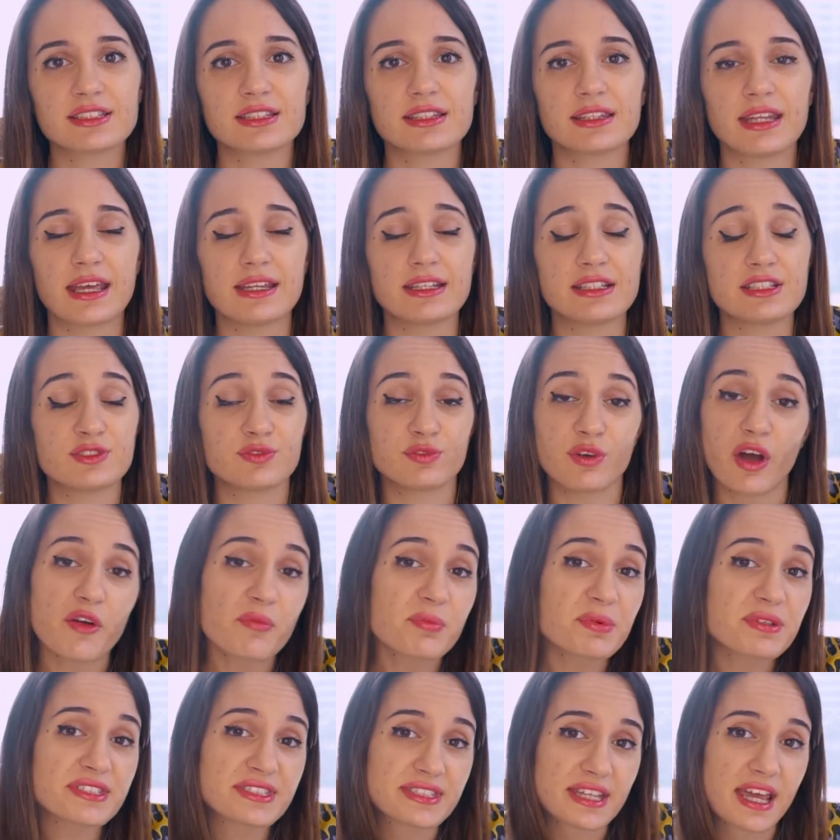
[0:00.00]
that is
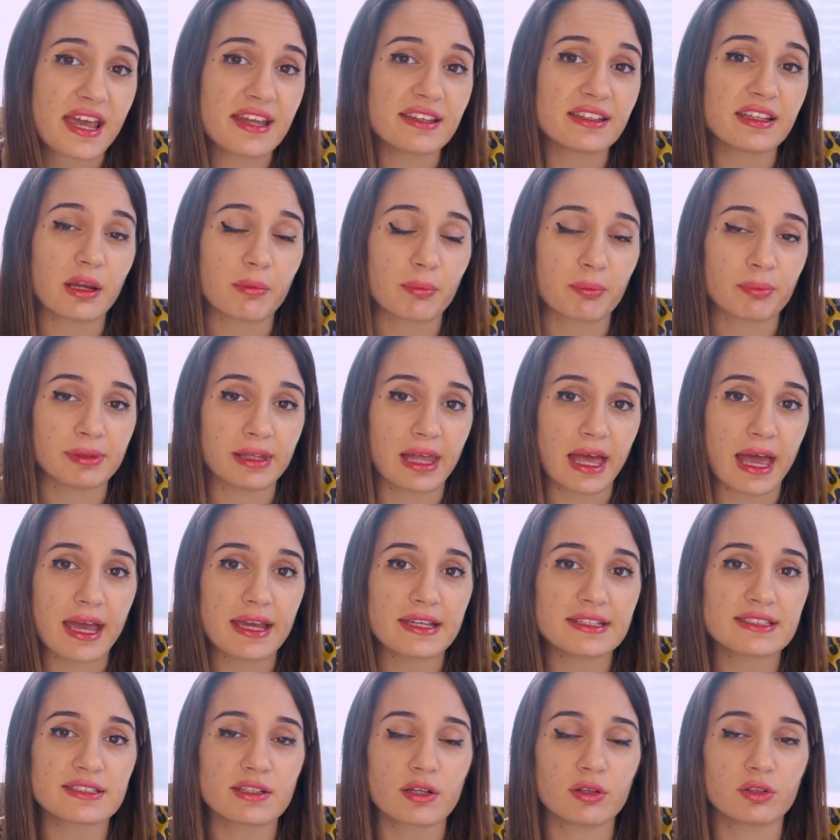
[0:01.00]
5% and
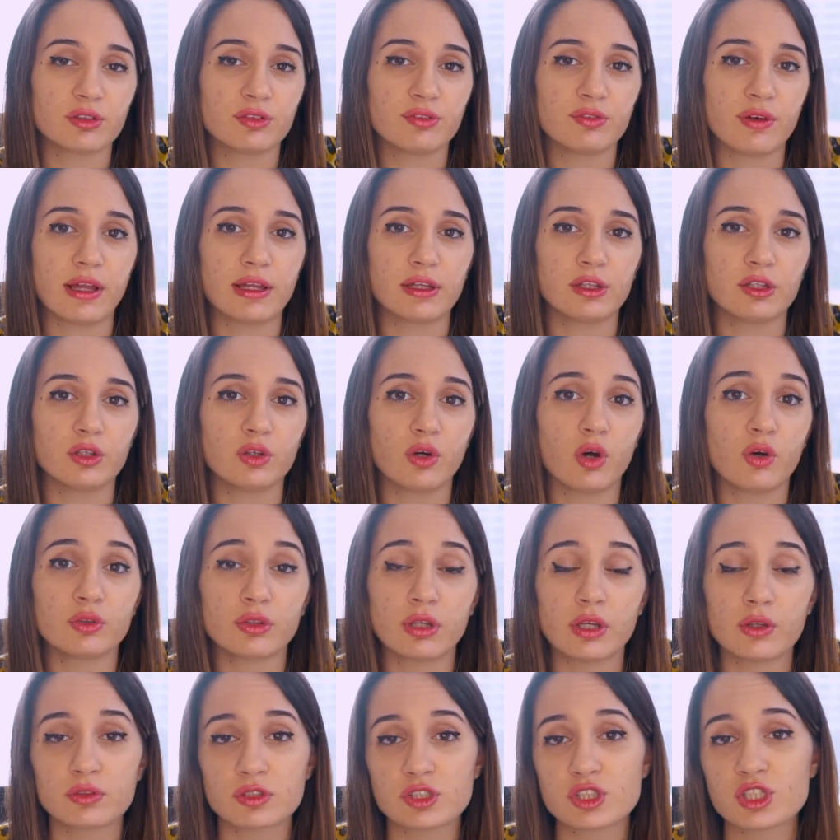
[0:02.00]
applies on the value,
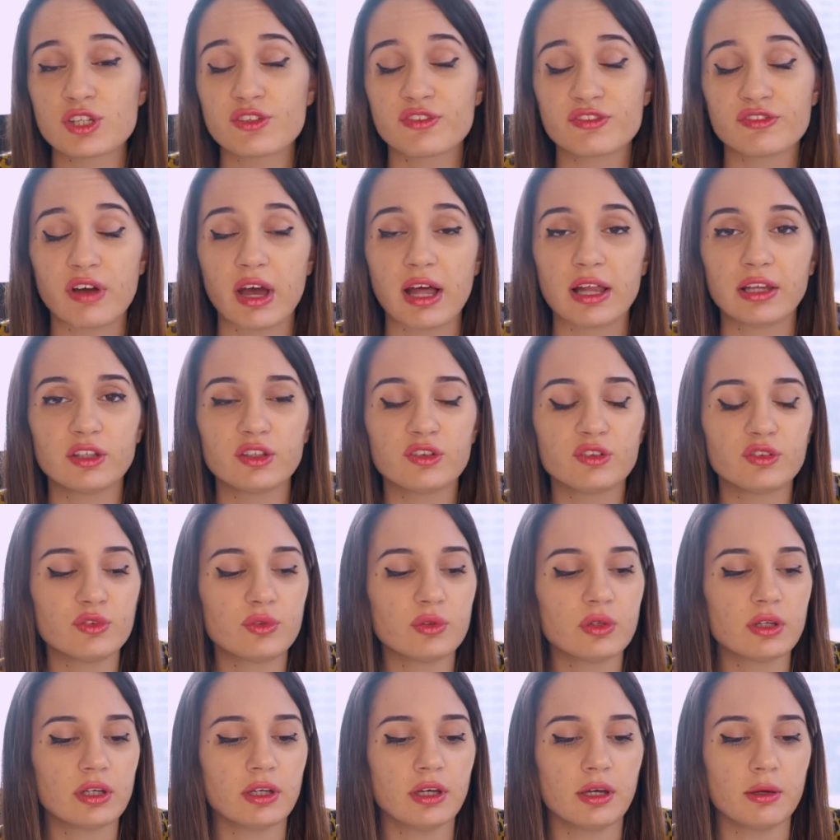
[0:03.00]
on the chief
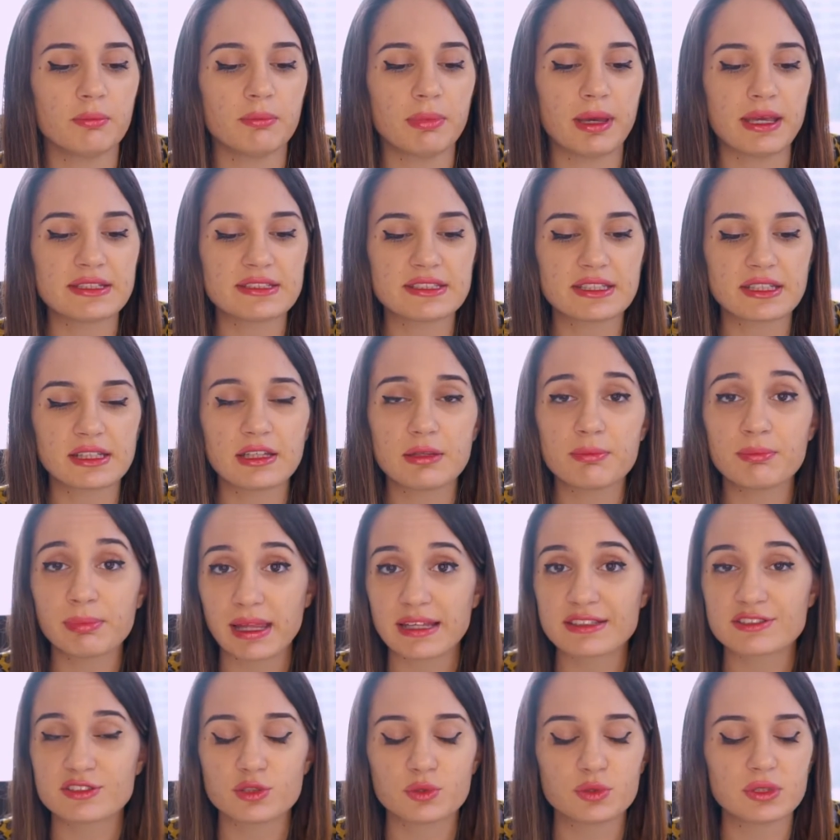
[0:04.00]
value, basically,
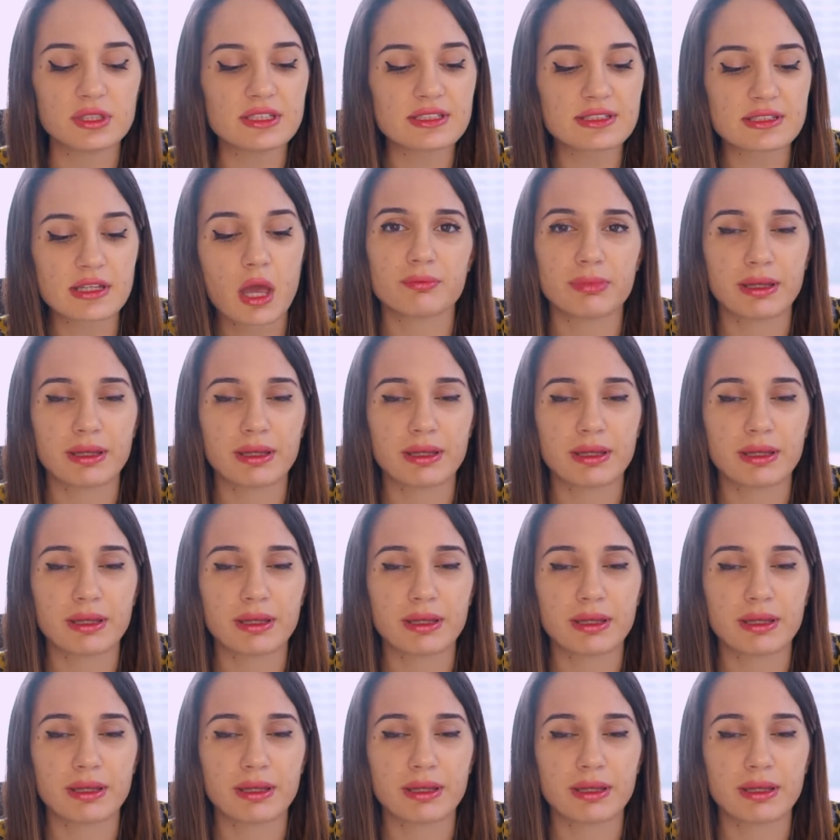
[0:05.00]
plus duties.